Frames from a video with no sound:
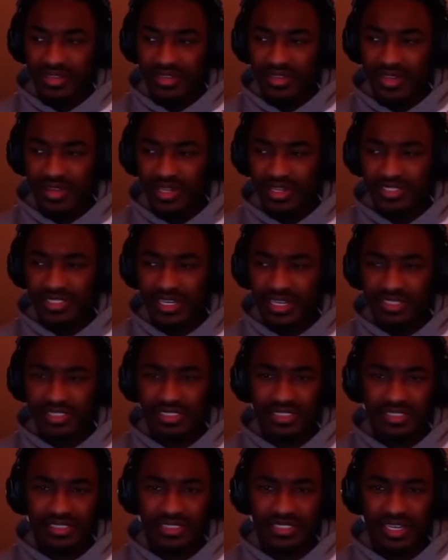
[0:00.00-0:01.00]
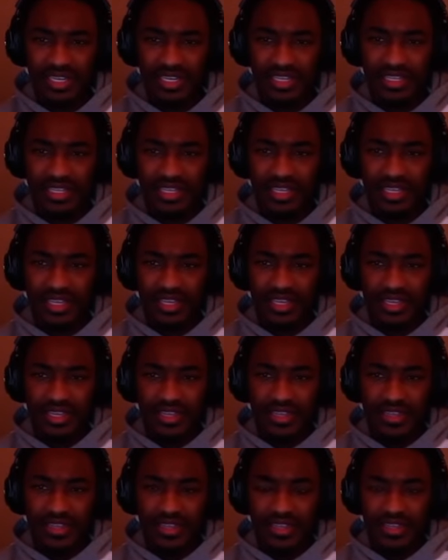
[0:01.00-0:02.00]
No, that's actually insane.
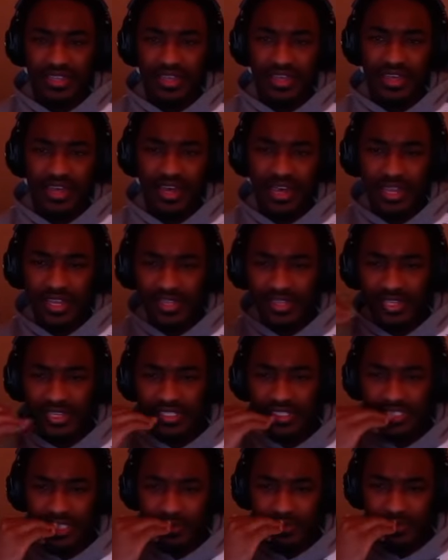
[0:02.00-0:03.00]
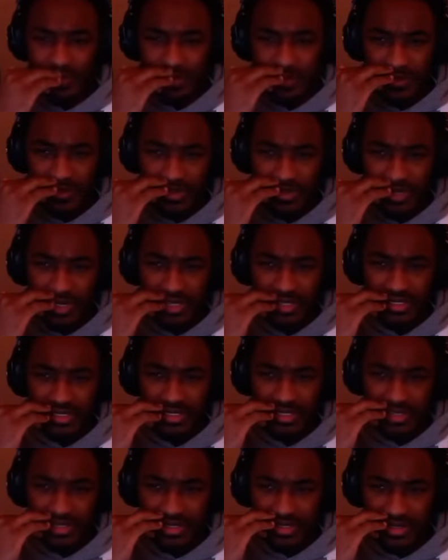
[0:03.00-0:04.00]
I don't think Samsung gonna crash
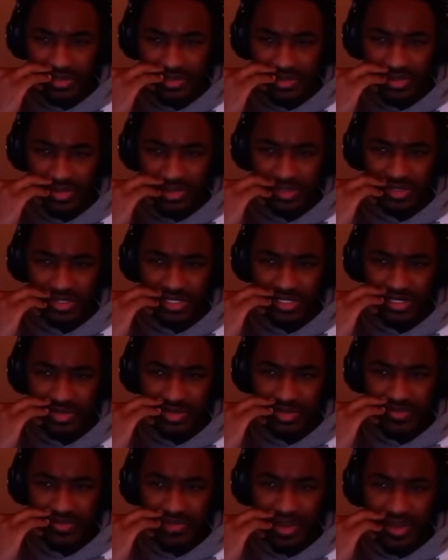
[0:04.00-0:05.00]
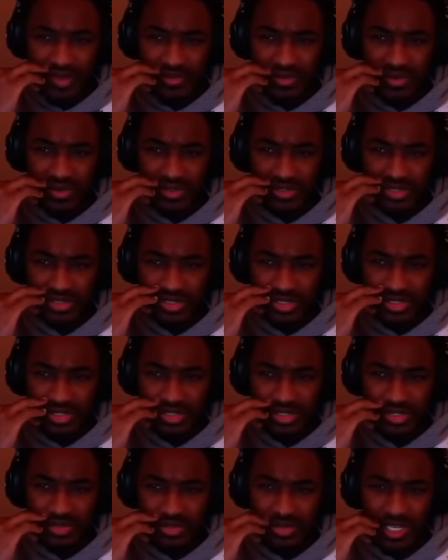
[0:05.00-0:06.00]
because there's new S25 Ultra.
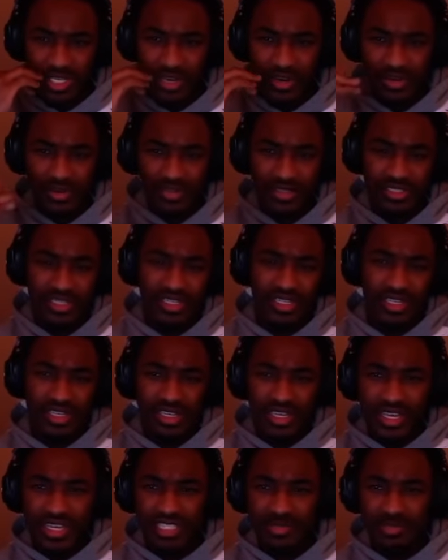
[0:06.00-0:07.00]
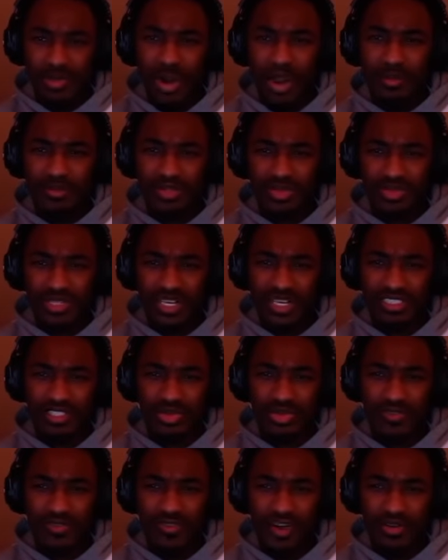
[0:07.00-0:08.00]
Too many errors. It's problems with the
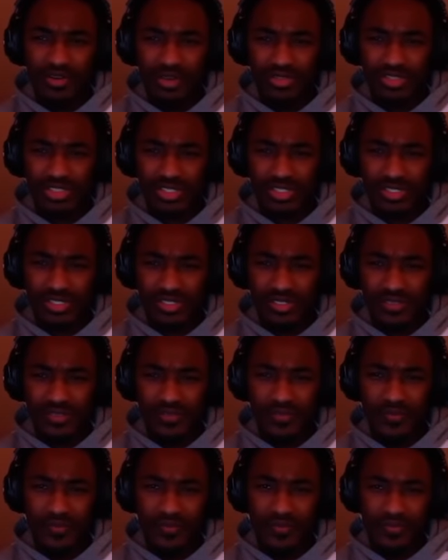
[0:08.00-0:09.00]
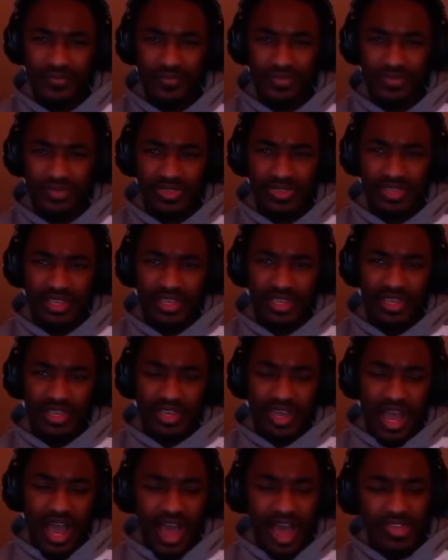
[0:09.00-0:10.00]
S25 Ultra.
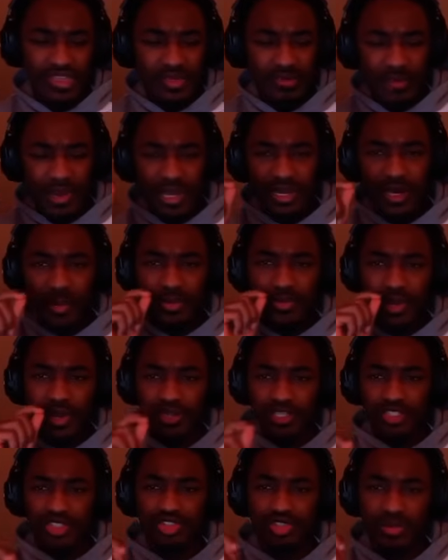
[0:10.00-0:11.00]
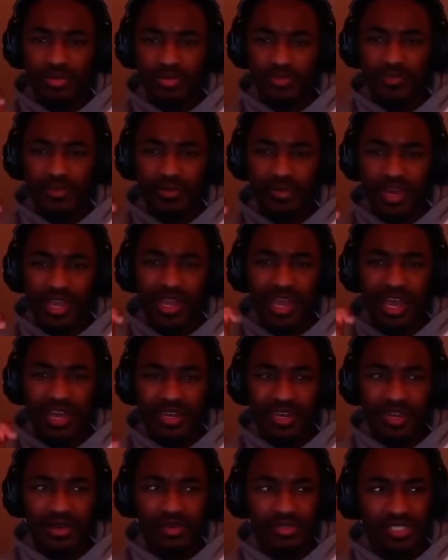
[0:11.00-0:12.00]
I either might upgrade the streaming phone I
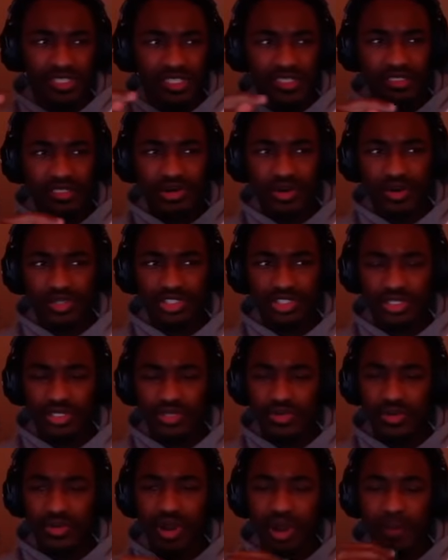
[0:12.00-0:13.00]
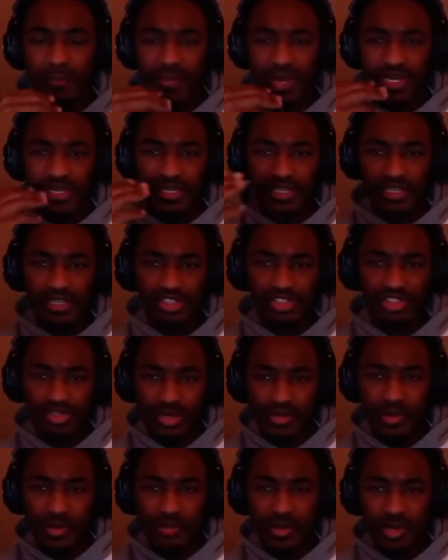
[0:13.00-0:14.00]
got now to get the Ultra, or I might get a
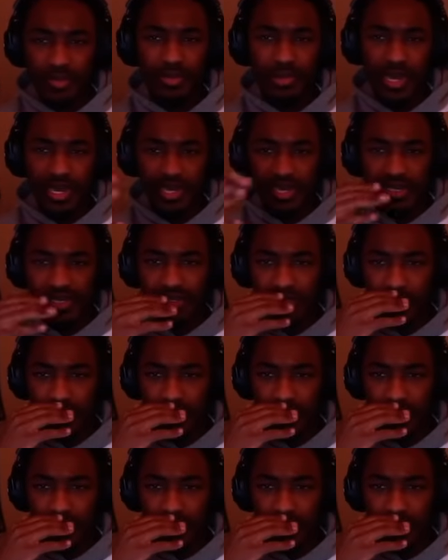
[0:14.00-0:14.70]
streaming book bag.